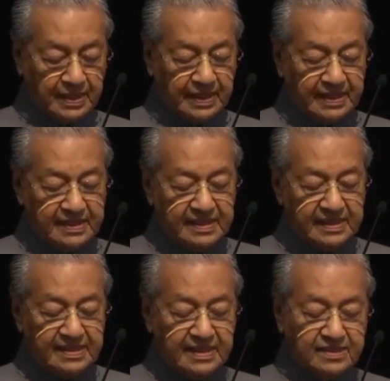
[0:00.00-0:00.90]
The
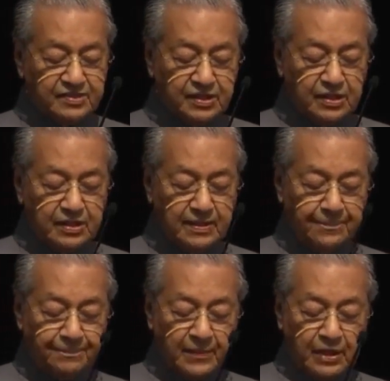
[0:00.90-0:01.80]
industry
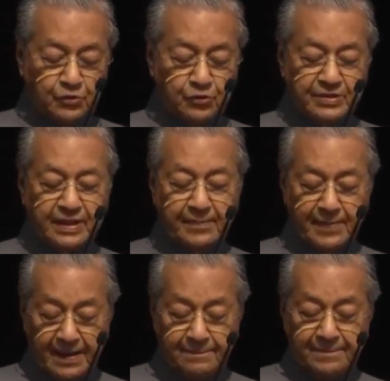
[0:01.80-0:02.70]
should step
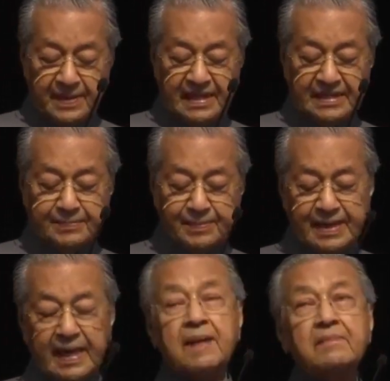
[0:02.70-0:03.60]
up and speed
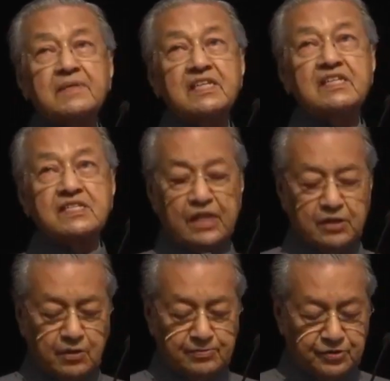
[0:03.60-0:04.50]
up its
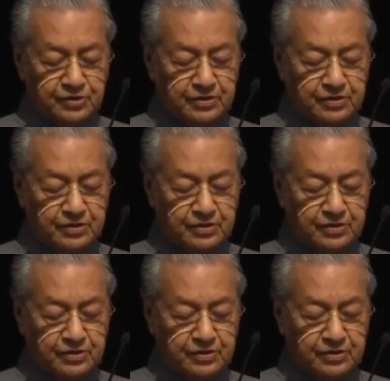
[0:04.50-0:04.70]
adoption